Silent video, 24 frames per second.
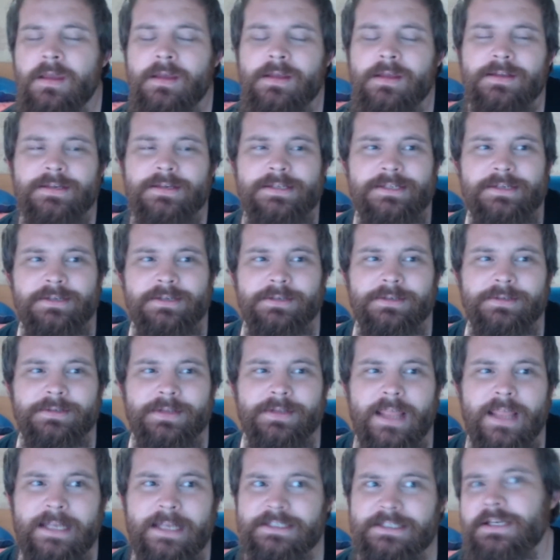So
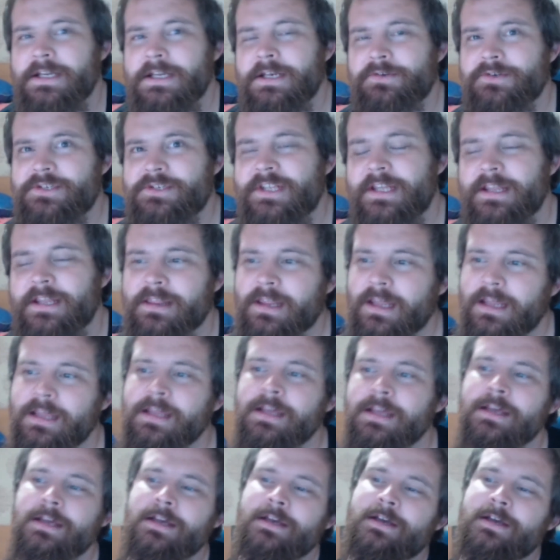that's an interesting thing.